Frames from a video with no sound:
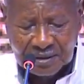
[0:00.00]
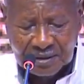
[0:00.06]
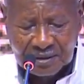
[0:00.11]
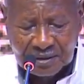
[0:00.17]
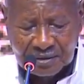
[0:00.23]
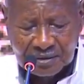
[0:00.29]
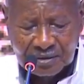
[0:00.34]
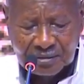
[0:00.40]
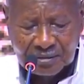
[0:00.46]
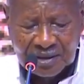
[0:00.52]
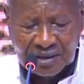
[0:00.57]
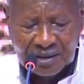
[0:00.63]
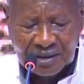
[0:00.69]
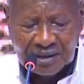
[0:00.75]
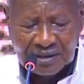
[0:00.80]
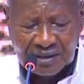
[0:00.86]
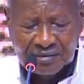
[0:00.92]
So my
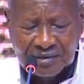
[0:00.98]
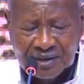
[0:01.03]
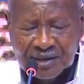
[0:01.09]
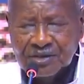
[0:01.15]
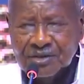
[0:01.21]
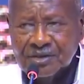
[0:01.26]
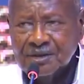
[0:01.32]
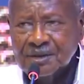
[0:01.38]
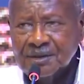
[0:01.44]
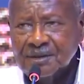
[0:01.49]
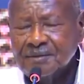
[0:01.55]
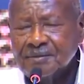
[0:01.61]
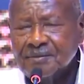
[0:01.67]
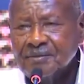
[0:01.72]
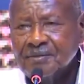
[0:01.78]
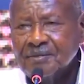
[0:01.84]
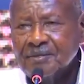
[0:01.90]
advice
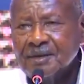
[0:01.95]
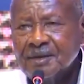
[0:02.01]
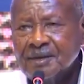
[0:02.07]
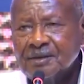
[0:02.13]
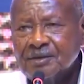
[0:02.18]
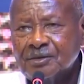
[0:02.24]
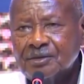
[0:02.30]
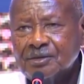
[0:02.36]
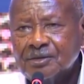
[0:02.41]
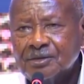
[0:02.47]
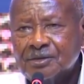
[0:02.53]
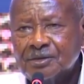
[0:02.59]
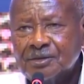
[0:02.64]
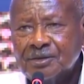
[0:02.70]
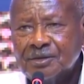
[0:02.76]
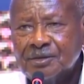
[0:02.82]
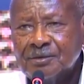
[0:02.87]

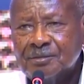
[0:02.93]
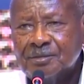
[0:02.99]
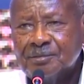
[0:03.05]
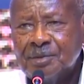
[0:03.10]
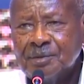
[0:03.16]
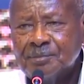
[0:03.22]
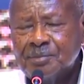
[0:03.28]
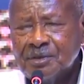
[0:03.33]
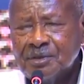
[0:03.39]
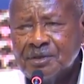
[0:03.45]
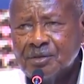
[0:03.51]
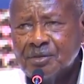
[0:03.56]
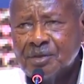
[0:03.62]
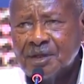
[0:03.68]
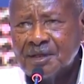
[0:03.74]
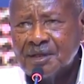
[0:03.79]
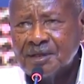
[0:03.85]
to people in the
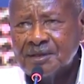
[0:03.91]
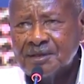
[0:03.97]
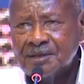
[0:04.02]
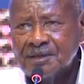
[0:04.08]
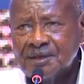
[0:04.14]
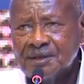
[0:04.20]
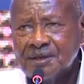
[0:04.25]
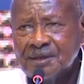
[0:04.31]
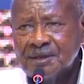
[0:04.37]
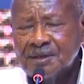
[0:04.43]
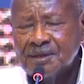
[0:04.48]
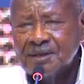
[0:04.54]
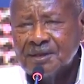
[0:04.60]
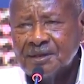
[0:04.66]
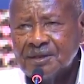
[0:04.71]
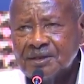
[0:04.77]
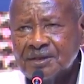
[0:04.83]
world
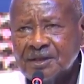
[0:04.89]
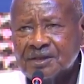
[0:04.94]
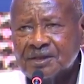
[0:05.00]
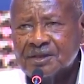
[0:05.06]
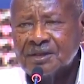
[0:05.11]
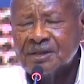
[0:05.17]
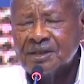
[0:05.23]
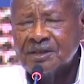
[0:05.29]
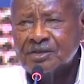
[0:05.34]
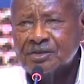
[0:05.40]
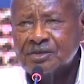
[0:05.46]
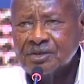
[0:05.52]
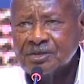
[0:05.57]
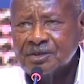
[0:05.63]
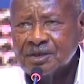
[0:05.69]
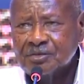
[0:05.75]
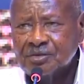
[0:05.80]
is that let's
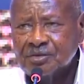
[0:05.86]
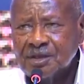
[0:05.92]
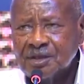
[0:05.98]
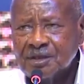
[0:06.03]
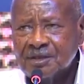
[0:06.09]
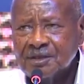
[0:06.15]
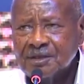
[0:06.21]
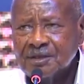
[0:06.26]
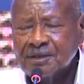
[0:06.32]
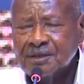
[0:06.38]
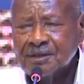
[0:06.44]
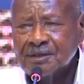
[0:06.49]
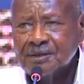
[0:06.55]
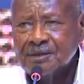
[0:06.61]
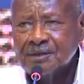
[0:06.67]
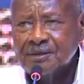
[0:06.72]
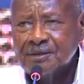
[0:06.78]
concentrate
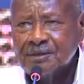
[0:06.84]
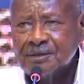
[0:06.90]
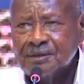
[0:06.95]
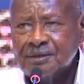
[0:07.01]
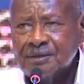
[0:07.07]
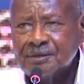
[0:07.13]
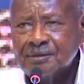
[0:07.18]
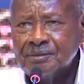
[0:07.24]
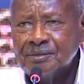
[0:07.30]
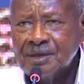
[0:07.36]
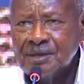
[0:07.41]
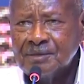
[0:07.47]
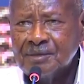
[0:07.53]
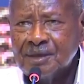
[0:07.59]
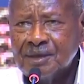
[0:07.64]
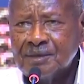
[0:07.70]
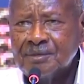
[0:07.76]
on
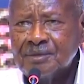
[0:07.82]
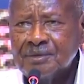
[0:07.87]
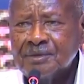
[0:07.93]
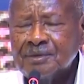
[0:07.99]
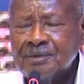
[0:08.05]
minimum